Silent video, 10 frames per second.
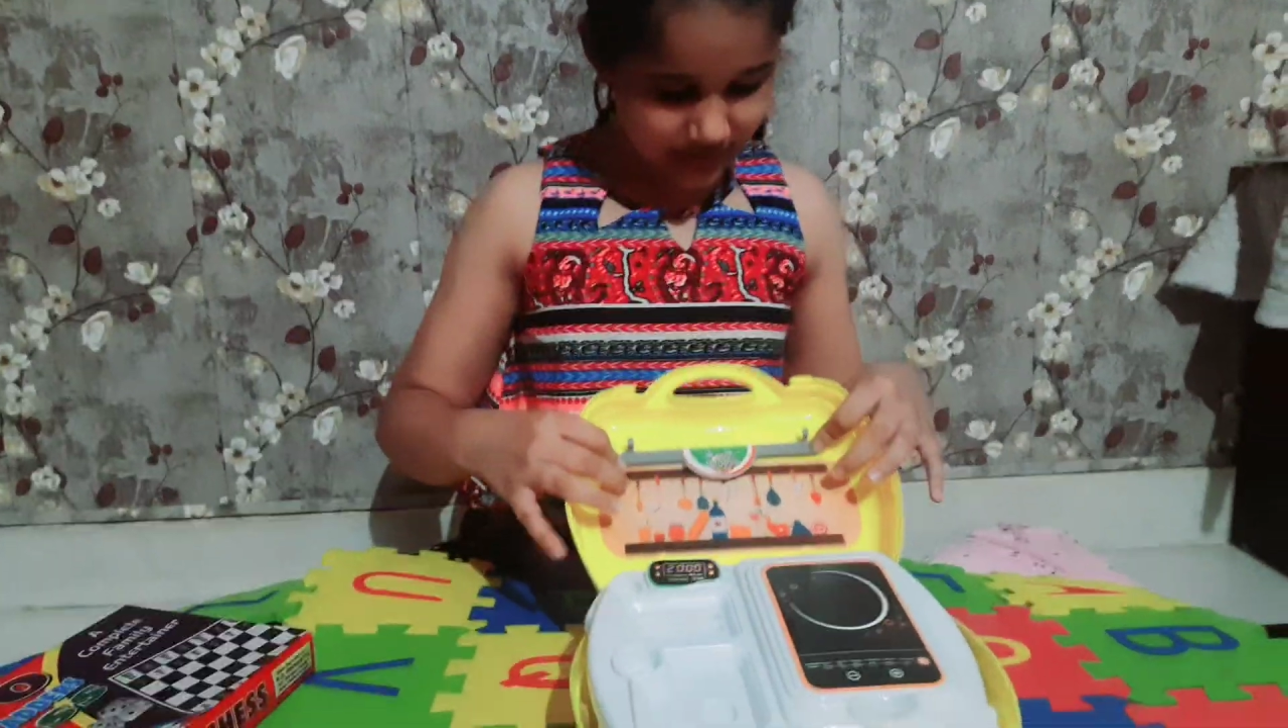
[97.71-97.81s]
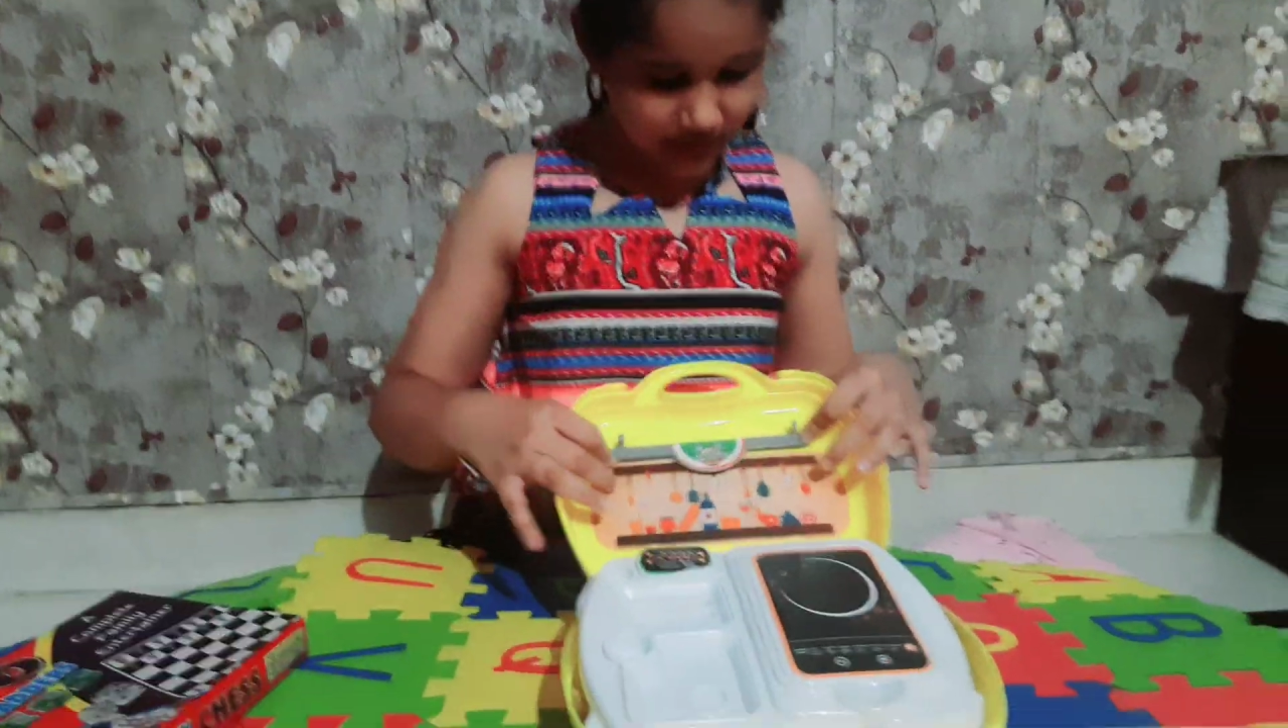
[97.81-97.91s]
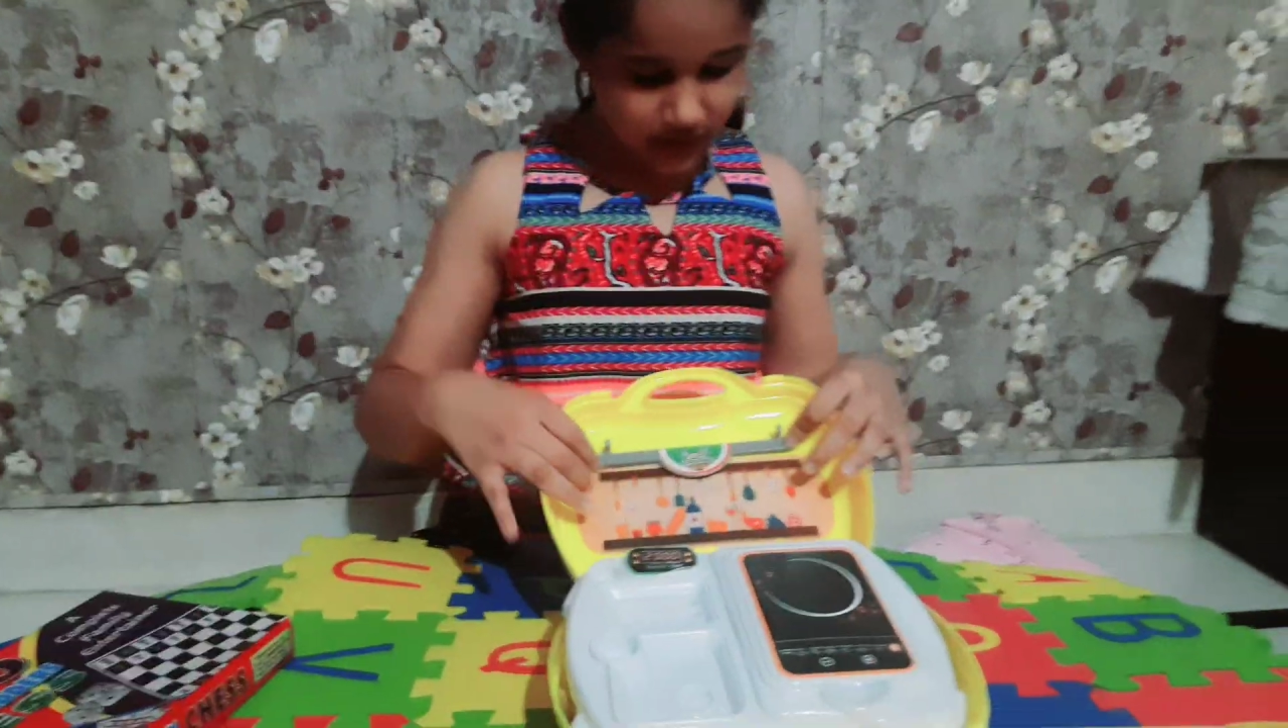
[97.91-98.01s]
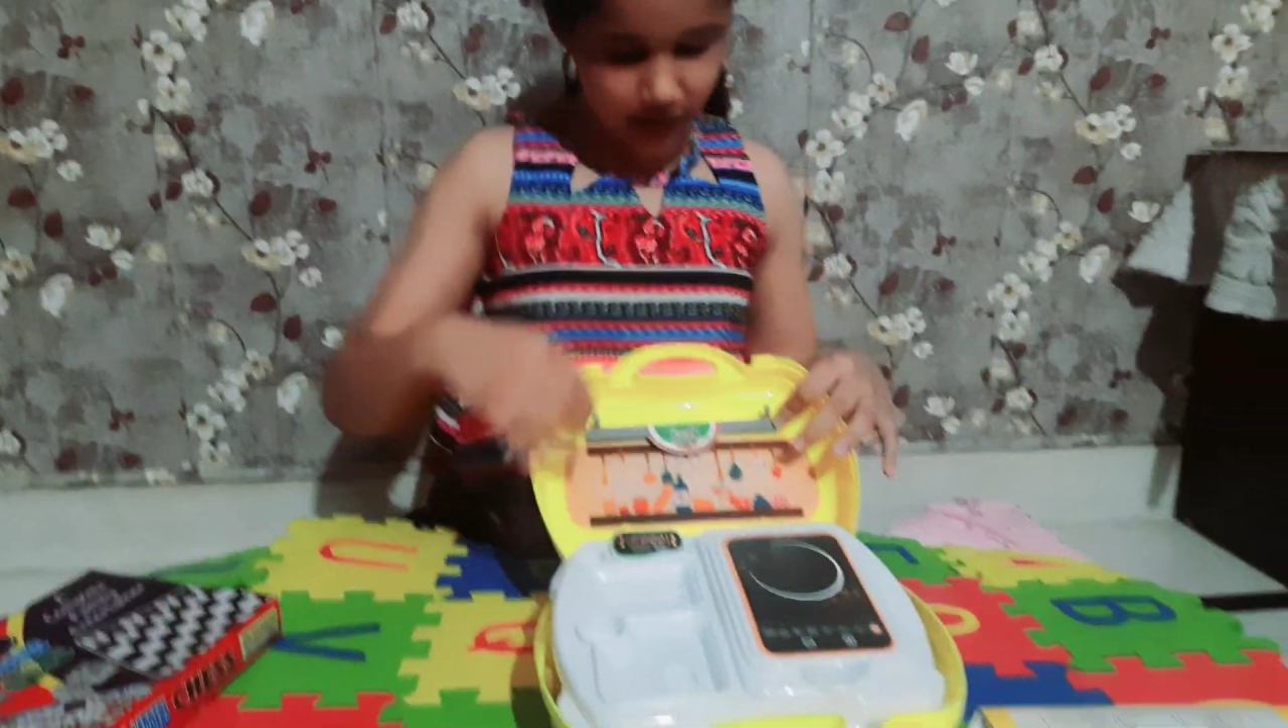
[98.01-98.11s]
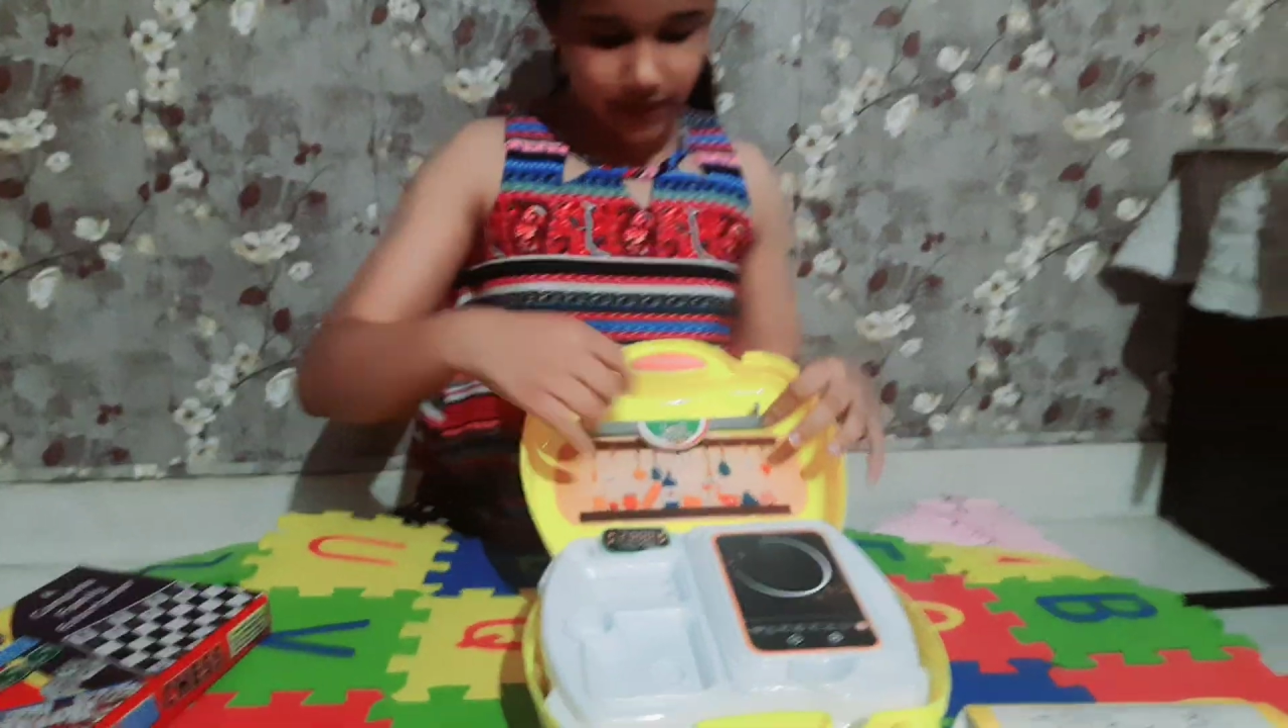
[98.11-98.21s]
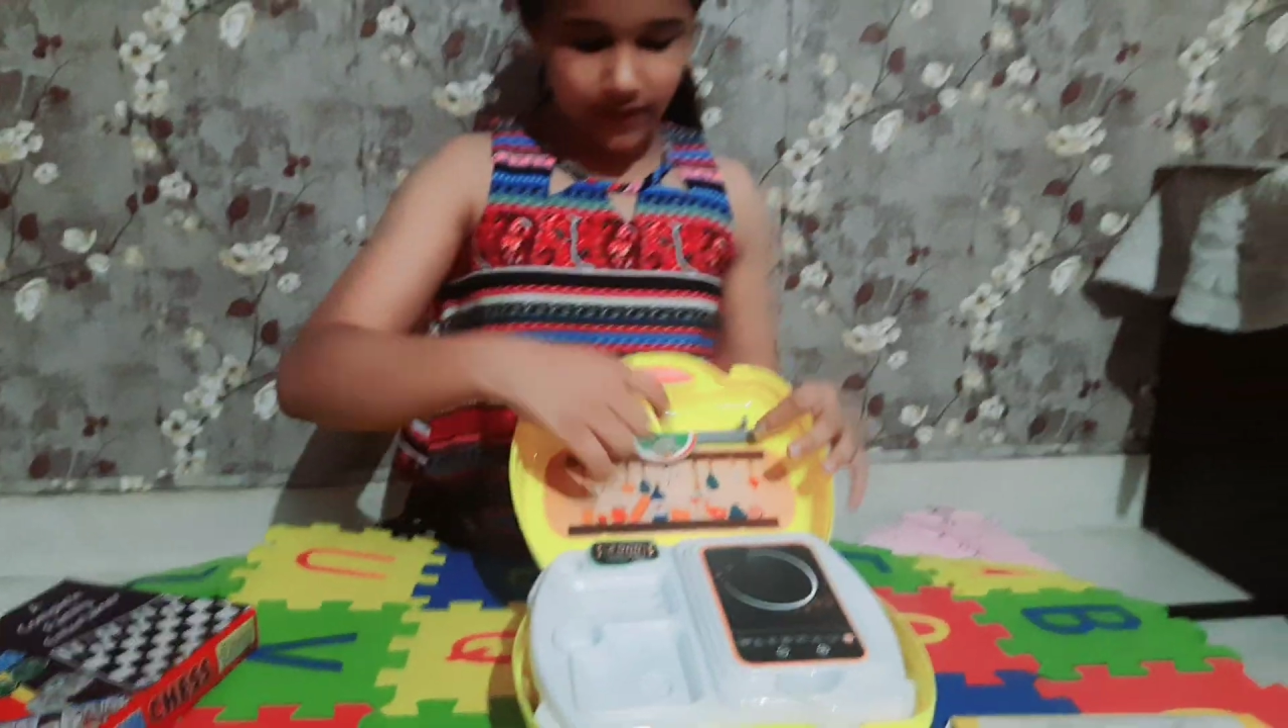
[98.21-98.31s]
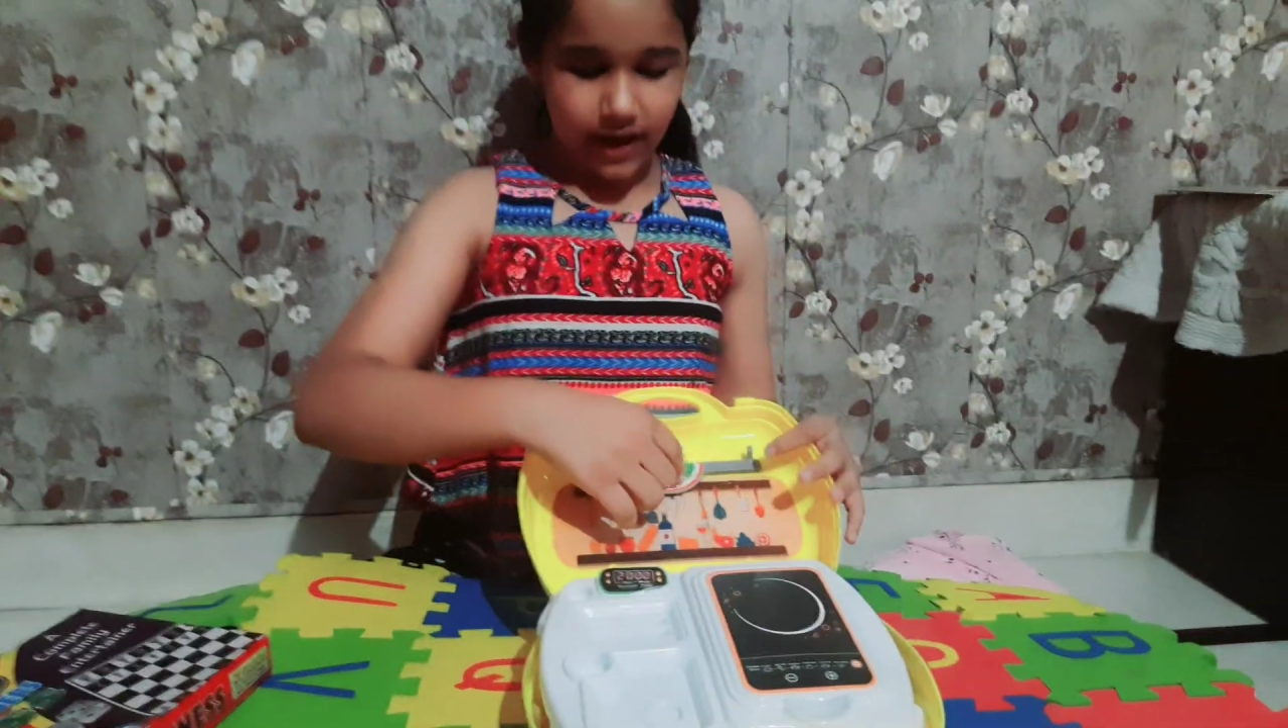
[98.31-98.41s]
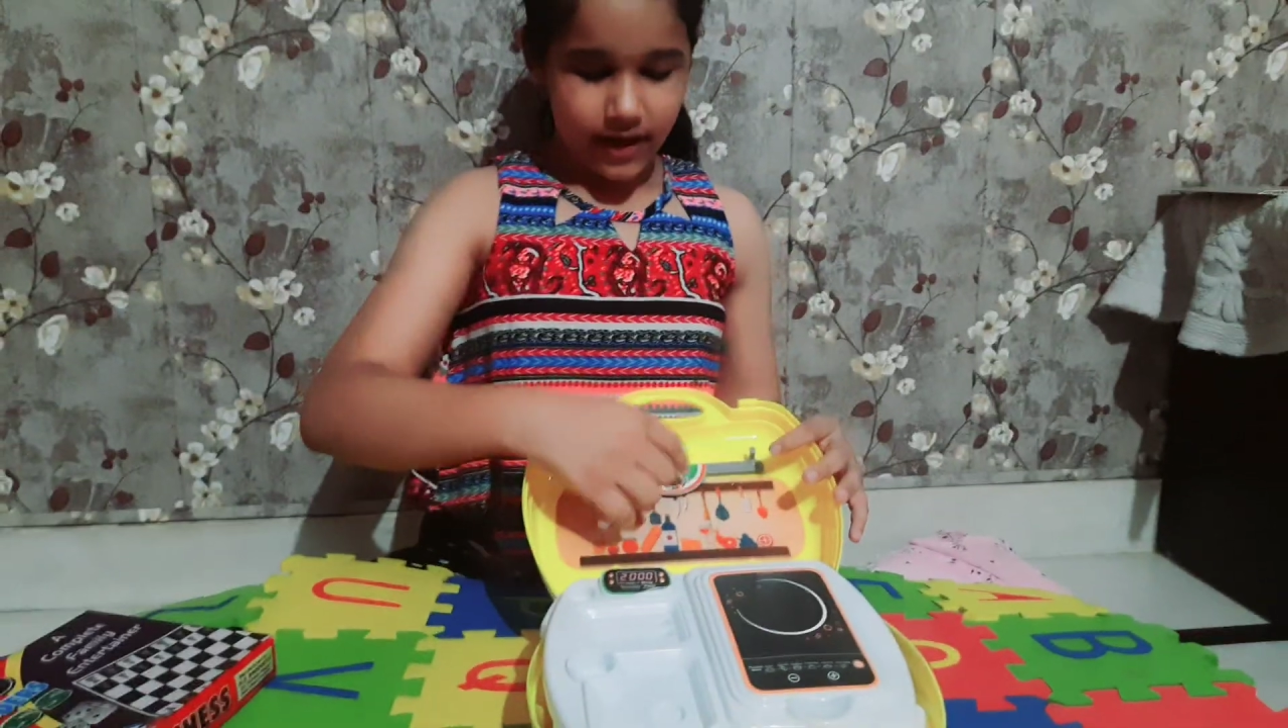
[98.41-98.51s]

love.